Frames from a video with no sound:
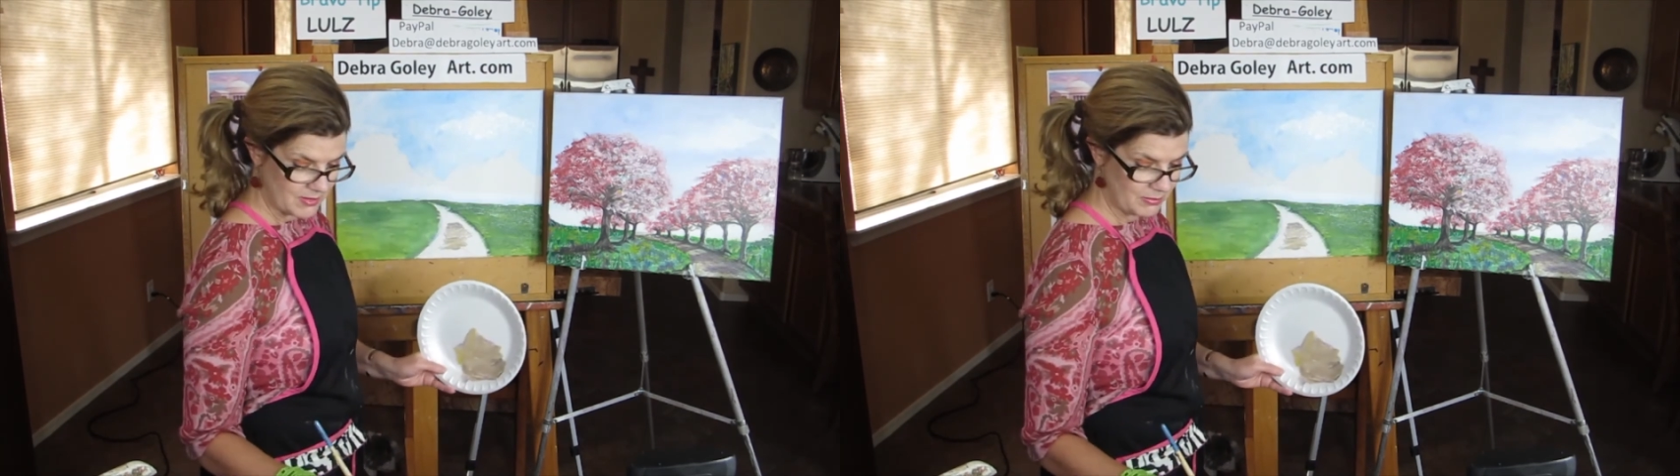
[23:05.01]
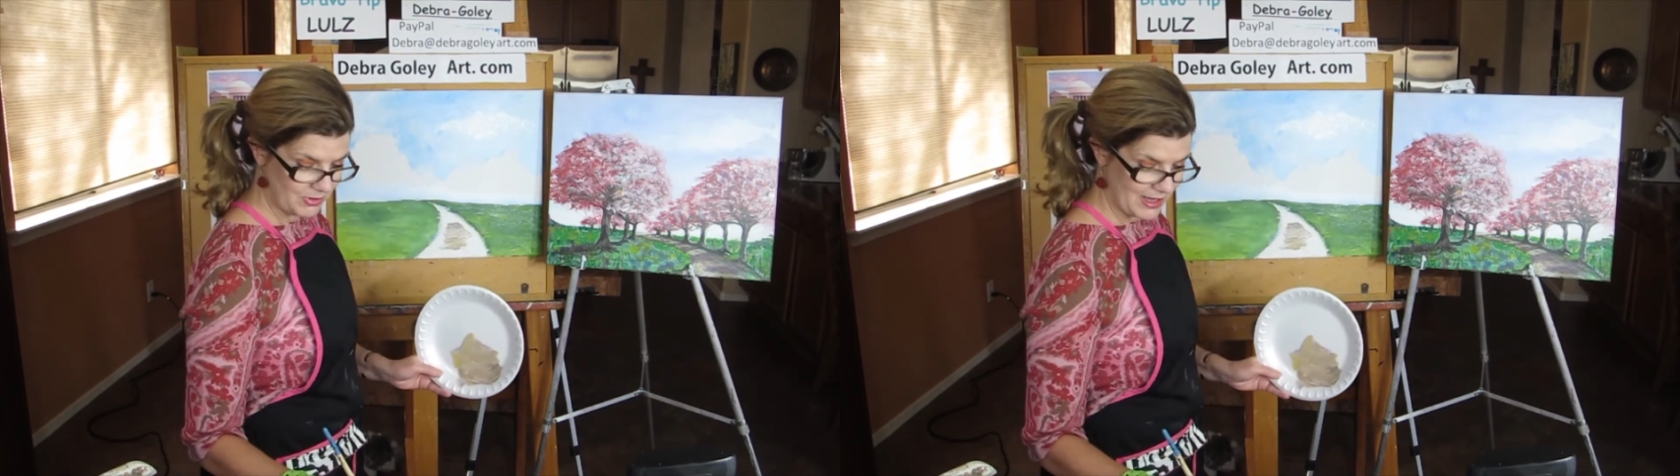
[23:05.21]

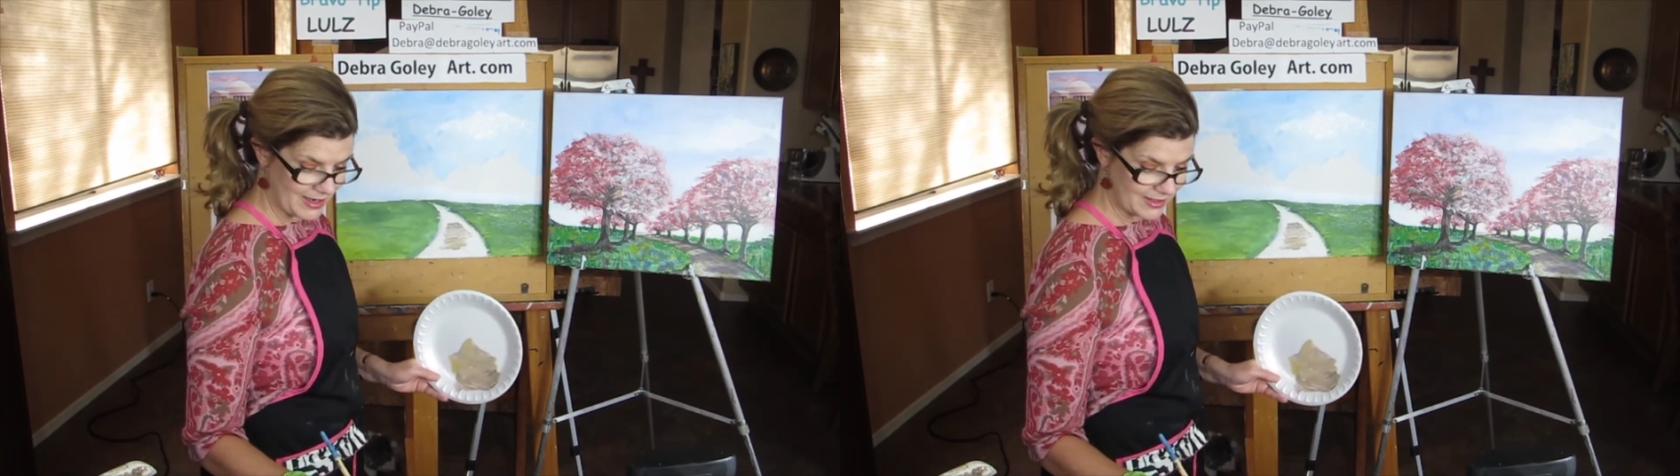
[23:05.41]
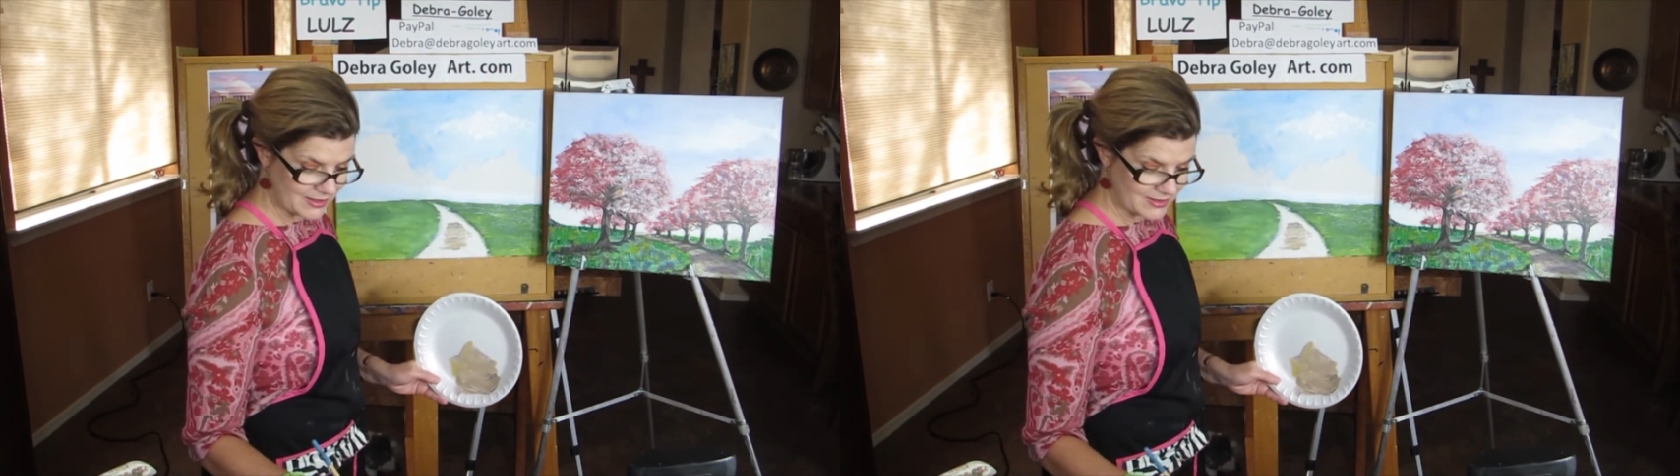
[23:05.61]

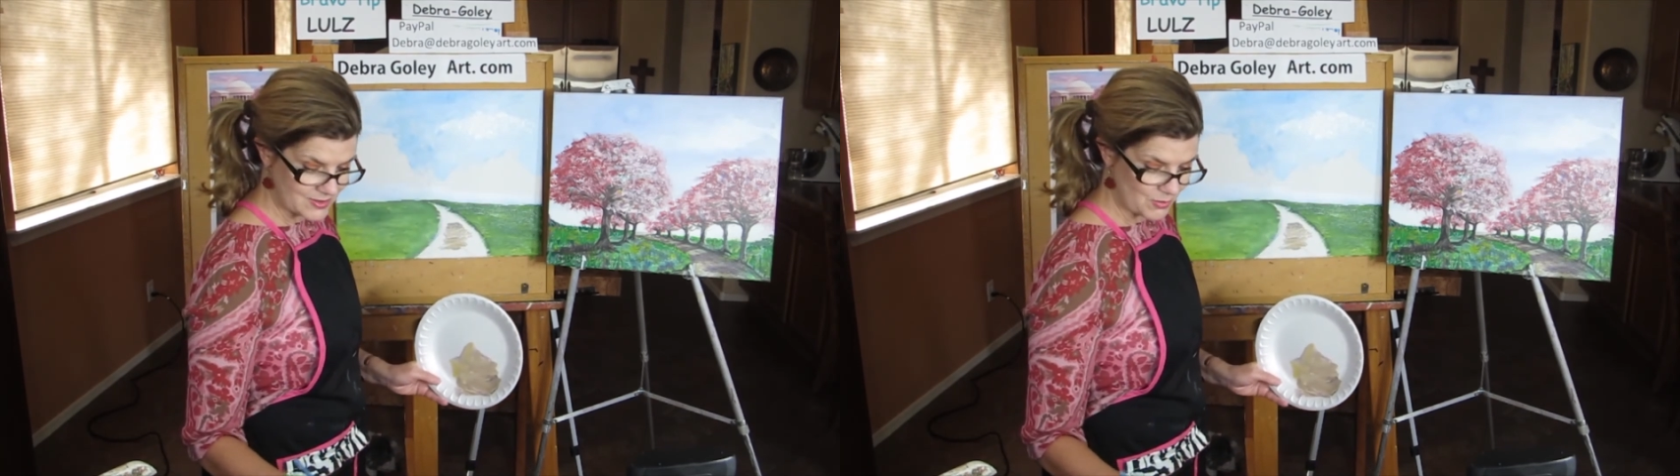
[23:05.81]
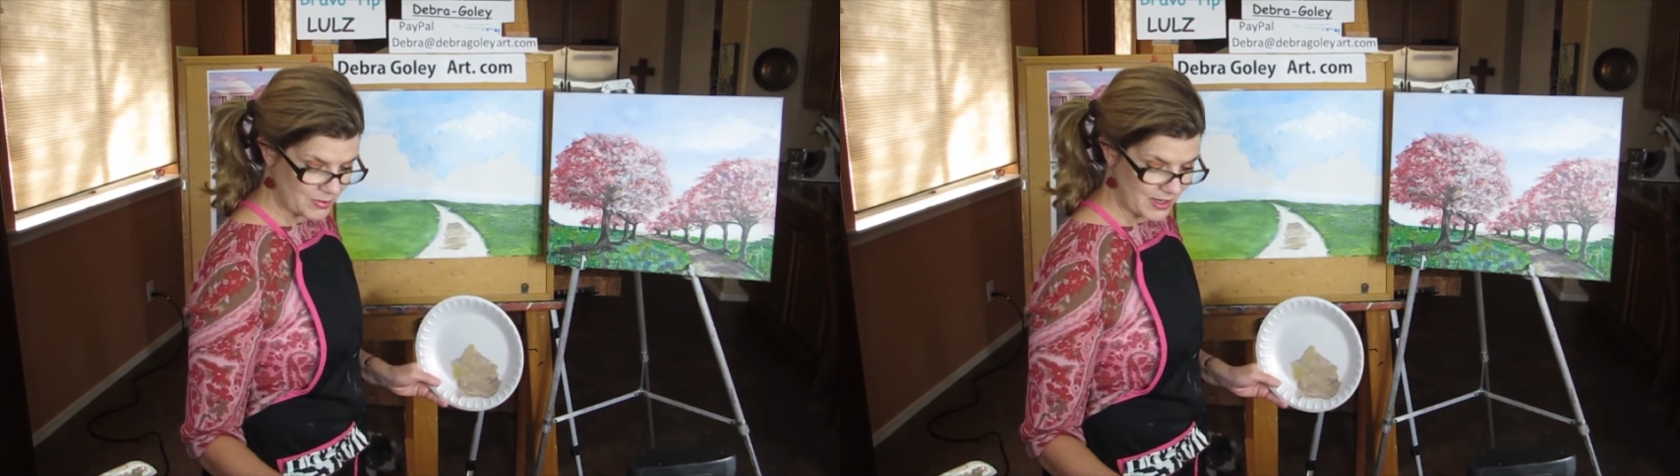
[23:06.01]
Black is
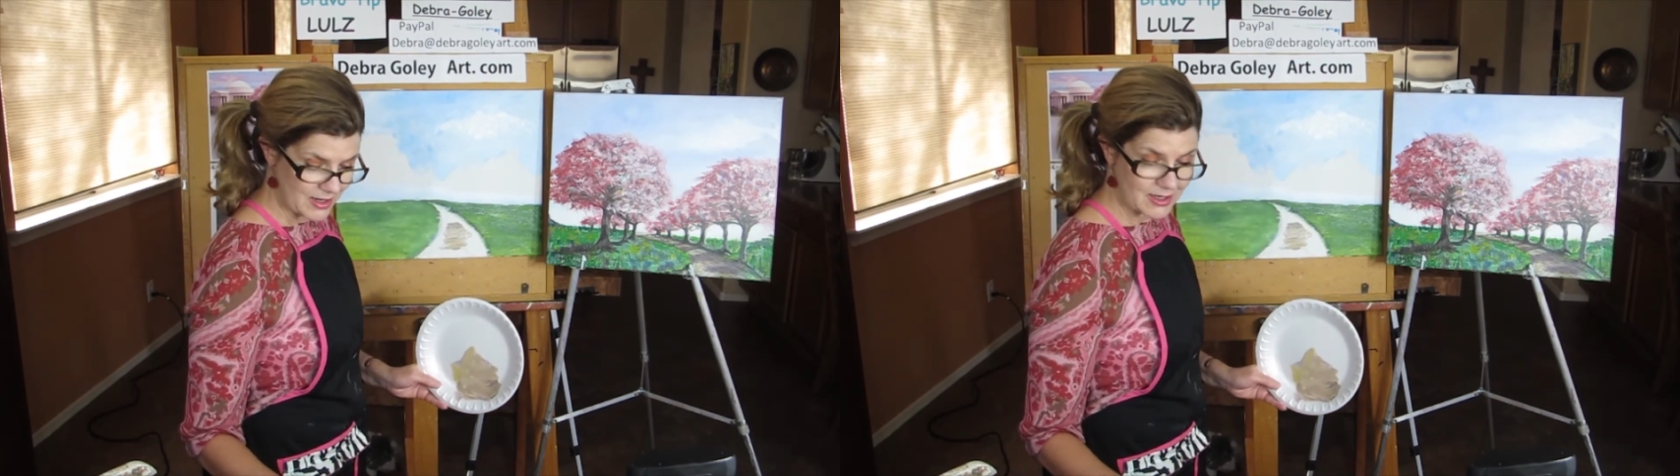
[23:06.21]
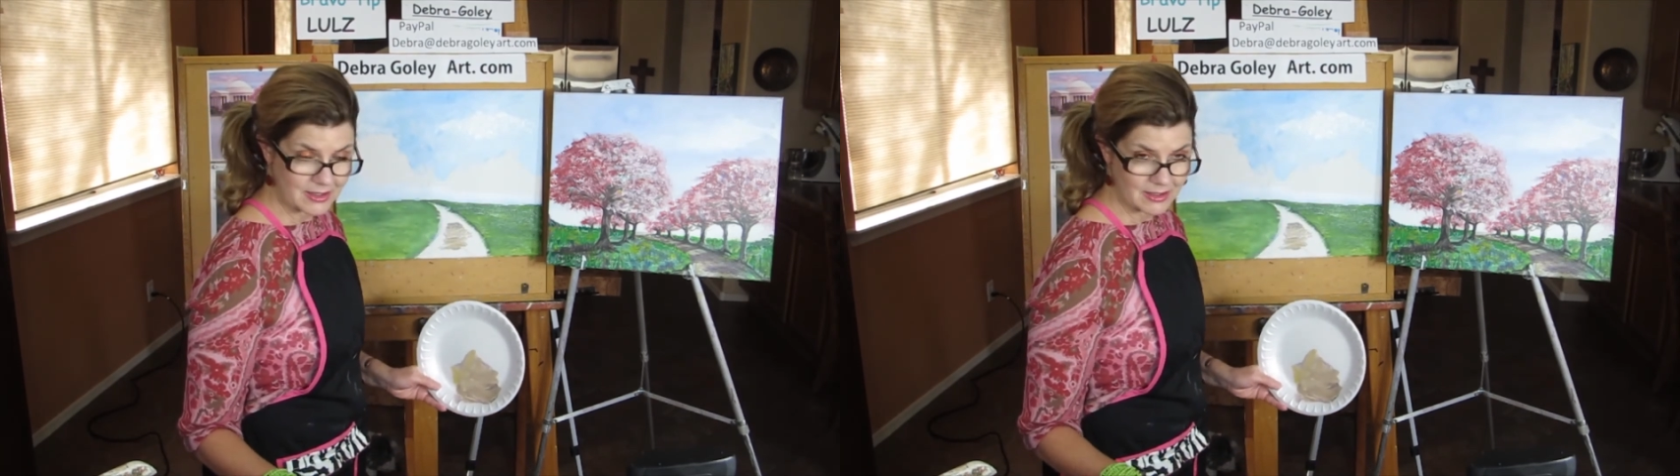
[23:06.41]
opaque.